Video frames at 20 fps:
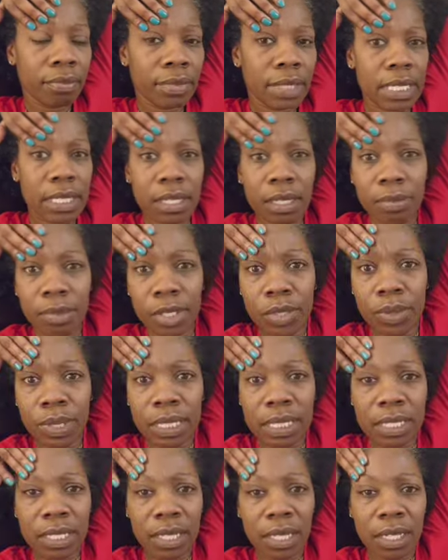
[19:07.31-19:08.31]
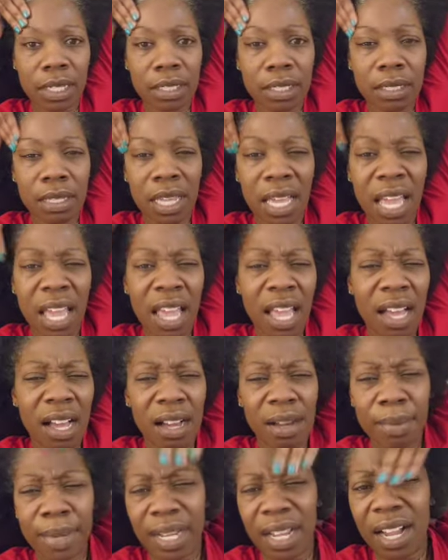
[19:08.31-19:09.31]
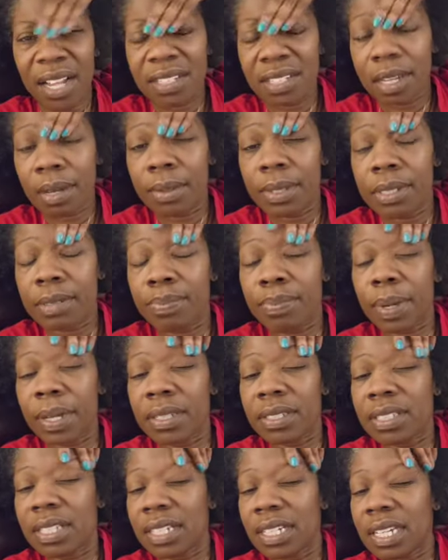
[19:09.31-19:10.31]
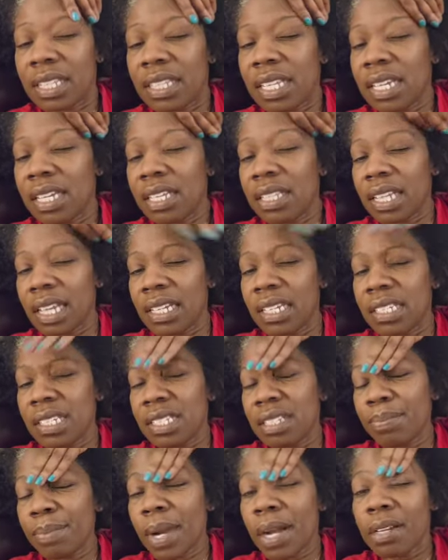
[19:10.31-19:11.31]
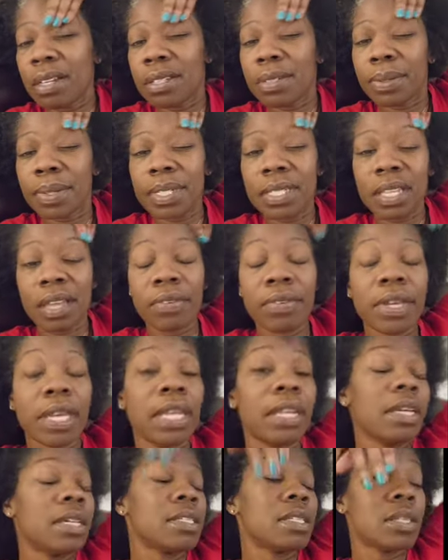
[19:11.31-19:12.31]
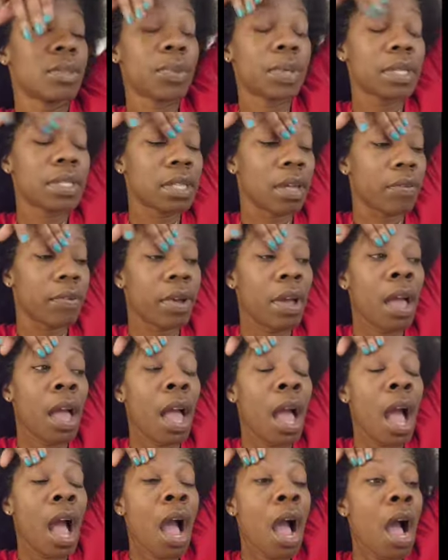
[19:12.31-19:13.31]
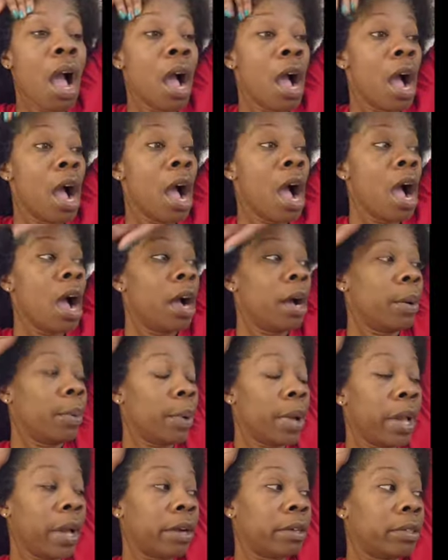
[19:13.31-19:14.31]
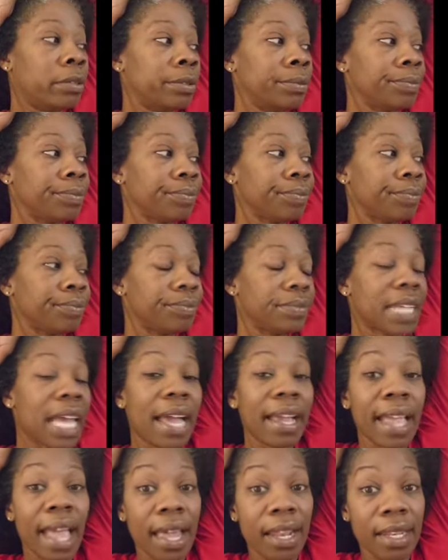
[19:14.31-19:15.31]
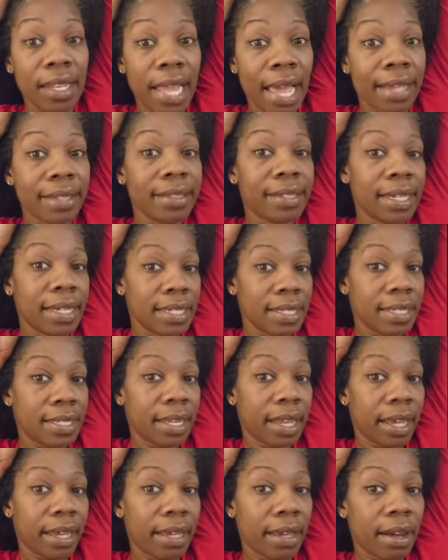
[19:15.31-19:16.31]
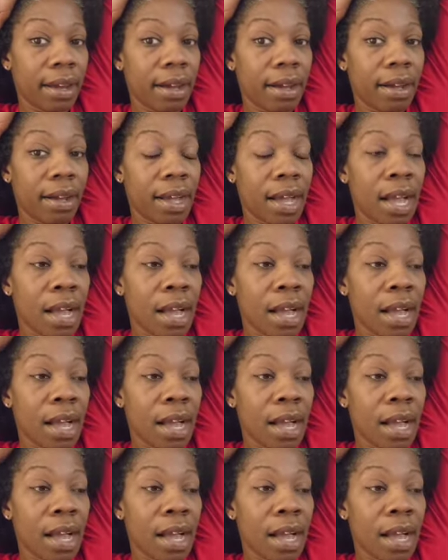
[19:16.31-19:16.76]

December 26th. Oh my gosh, I was about sitting there thinking, like, is tomorrow the 27th? It is the 27th. Well, I got a lot done today, y'all.